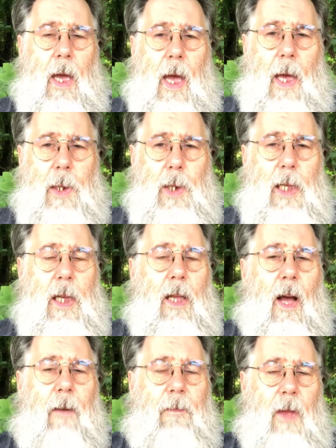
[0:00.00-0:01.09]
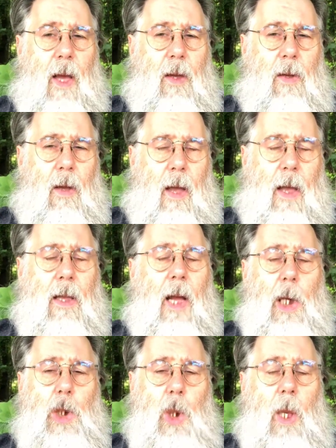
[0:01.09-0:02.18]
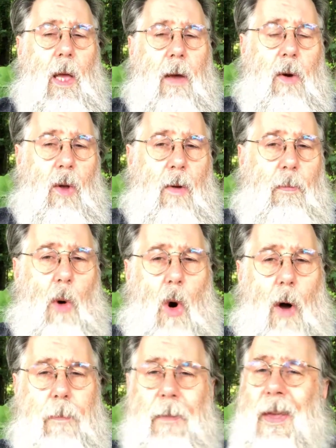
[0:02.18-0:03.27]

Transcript: as any nice sheath I could have bought.